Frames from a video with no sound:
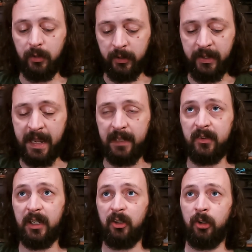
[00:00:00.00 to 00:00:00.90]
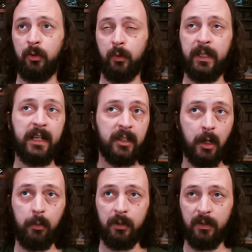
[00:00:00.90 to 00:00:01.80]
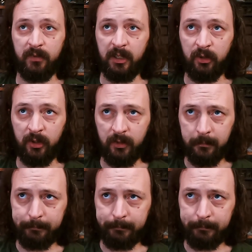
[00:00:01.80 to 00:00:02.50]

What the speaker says: that session or that couple of sessions.